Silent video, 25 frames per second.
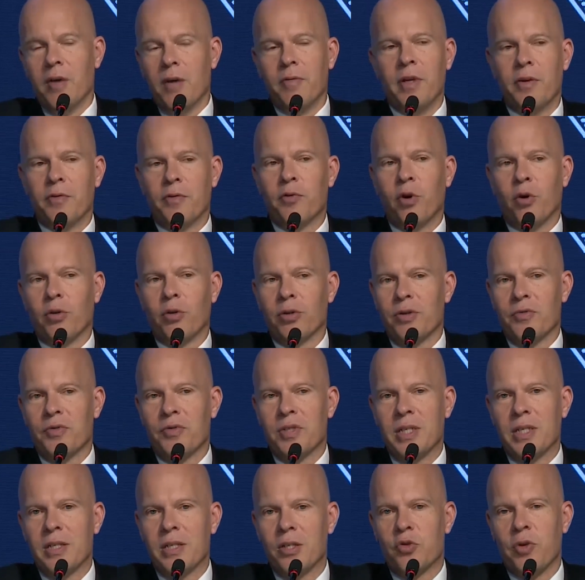we of course have
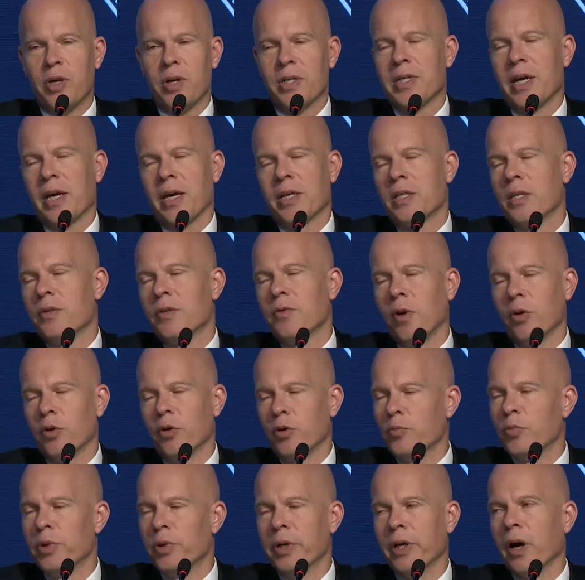seen transactions
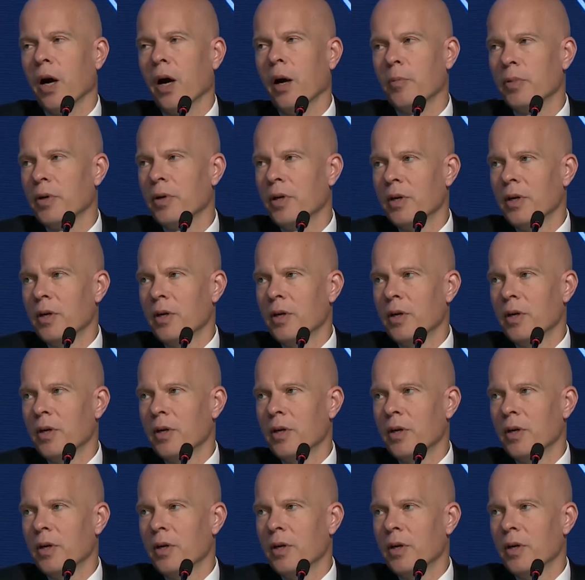volume pick up.